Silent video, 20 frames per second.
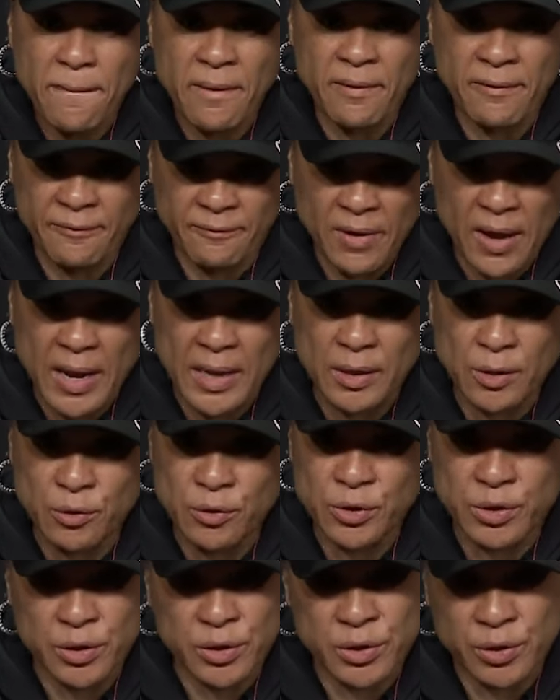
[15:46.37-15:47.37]
and find who
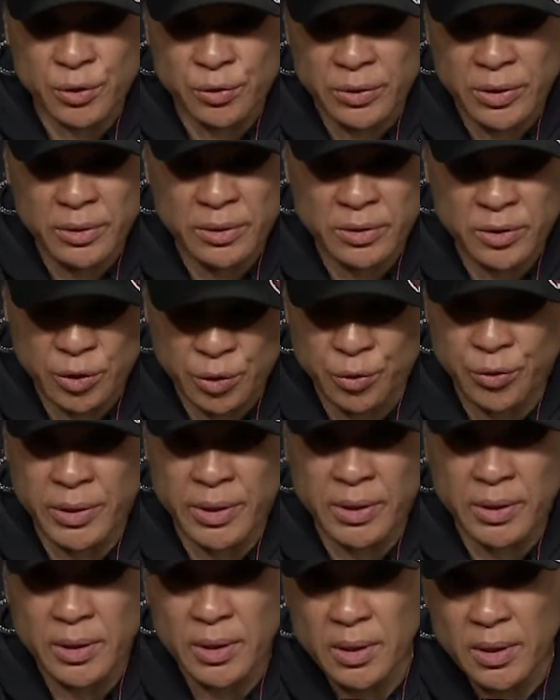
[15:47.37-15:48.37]
should shoot
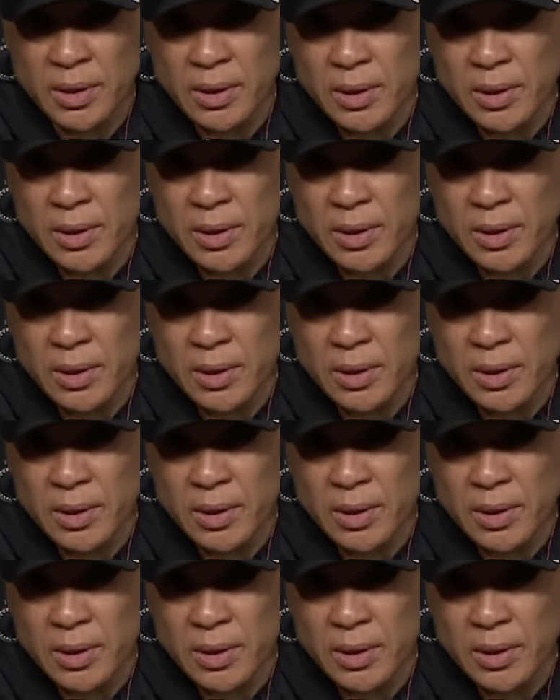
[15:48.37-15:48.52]
it,